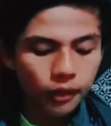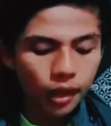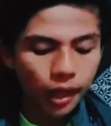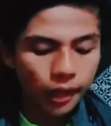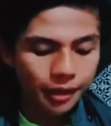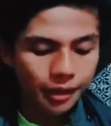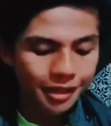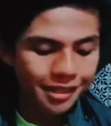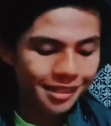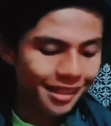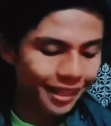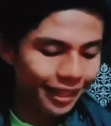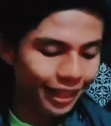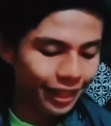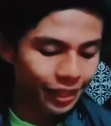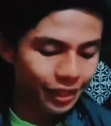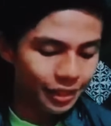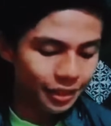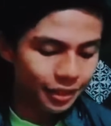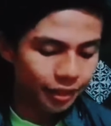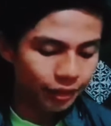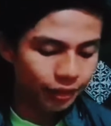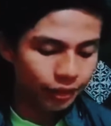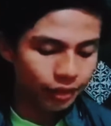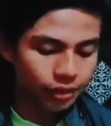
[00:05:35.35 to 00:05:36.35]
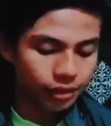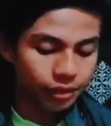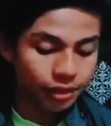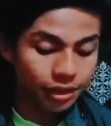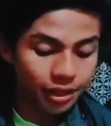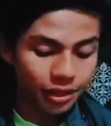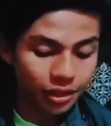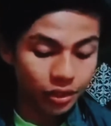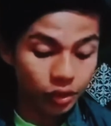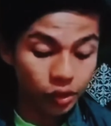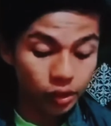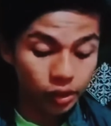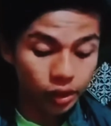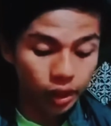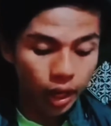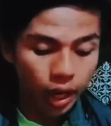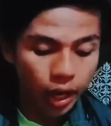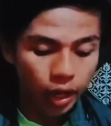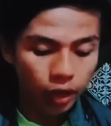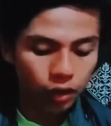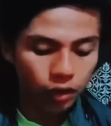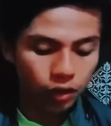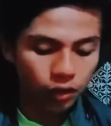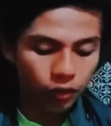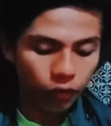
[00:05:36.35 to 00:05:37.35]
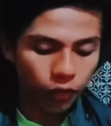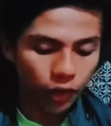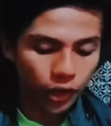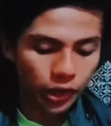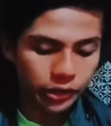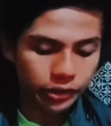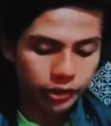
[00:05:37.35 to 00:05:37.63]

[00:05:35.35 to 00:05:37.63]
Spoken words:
The second is the teacher conveys